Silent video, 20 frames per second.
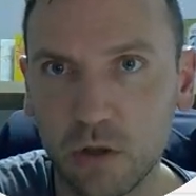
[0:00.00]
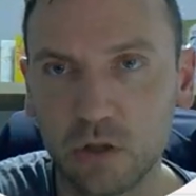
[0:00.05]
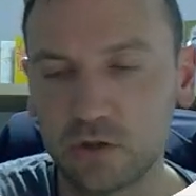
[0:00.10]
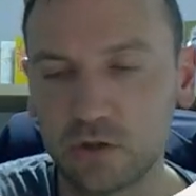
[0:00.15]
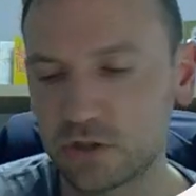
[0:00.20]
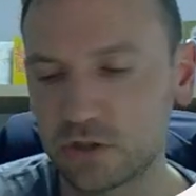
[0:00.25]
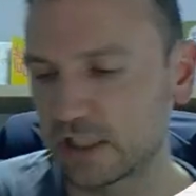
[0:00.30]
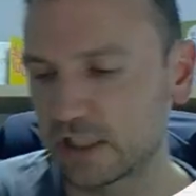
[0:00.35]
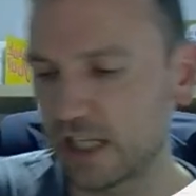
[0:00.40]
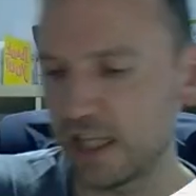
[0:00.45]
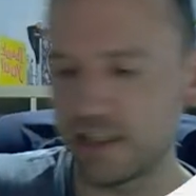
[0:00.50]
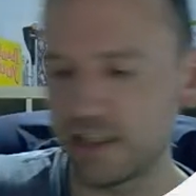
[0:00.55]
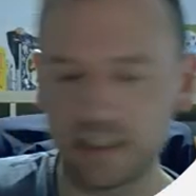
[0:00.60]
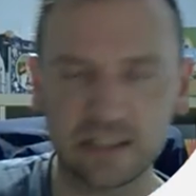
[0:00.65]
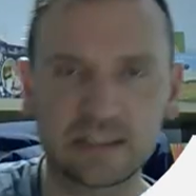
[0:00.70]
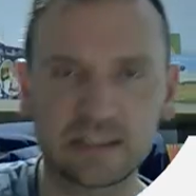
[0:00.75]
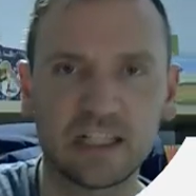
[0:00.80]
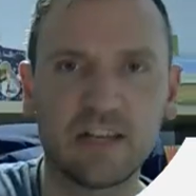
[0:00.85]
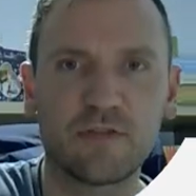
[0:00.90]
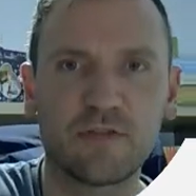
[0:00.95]
To get
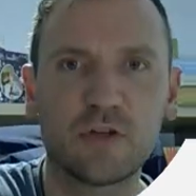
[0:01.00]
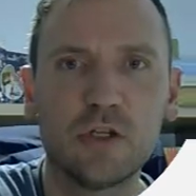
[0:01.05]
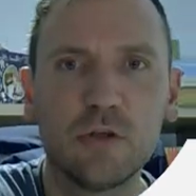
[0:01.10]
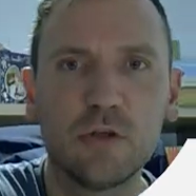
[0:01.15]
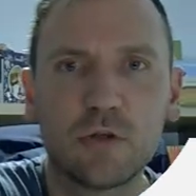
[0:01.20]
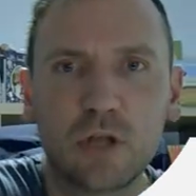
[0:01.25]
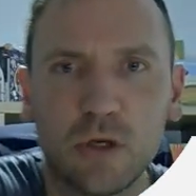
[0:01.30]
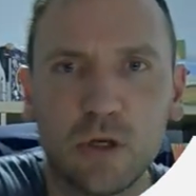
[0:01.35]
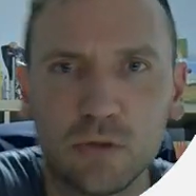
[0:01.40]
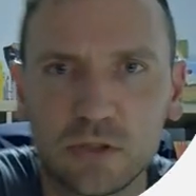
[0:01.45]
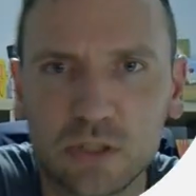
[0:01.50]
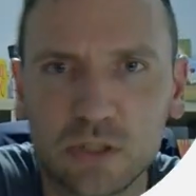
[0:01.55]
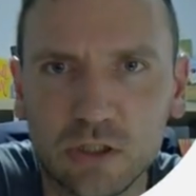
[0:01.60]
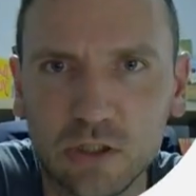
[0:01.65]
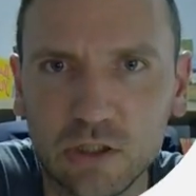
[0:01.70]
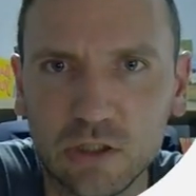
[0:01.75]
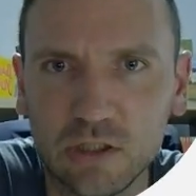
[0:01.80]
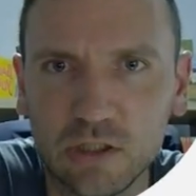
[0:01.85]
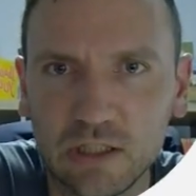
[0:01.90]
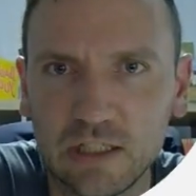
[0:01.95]
this, if you go to
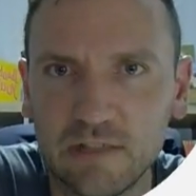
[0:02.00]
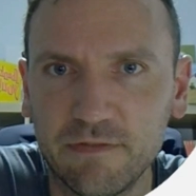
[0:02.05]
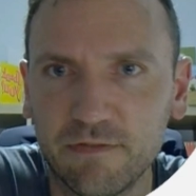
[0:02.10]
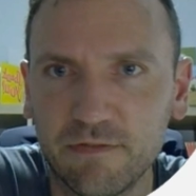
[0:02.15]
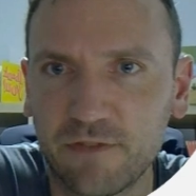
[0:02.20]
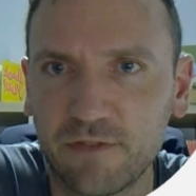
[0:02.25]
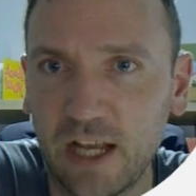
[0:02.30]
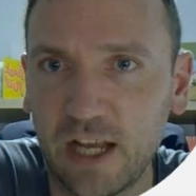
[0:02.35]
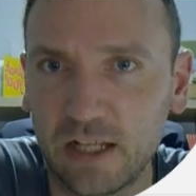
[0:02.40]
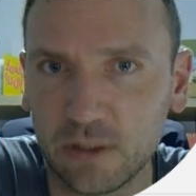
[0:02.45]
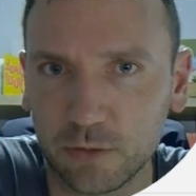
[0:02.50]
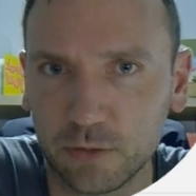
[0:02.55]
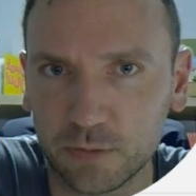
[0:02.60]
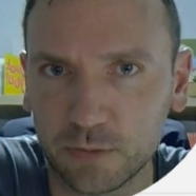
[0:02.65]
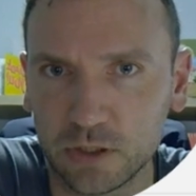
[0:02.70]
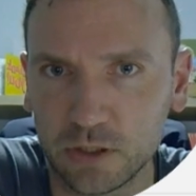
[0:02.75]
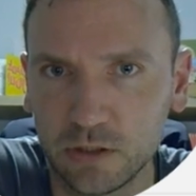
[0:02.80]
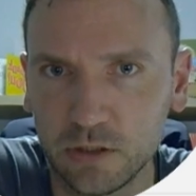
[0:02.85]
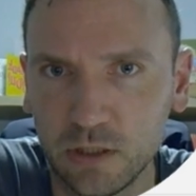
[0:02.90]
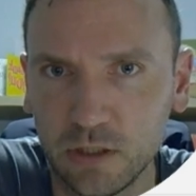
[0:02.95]
your inv n
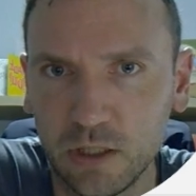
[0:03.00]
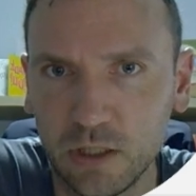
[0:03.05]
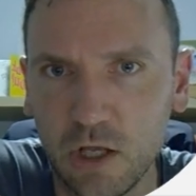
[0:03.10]
option,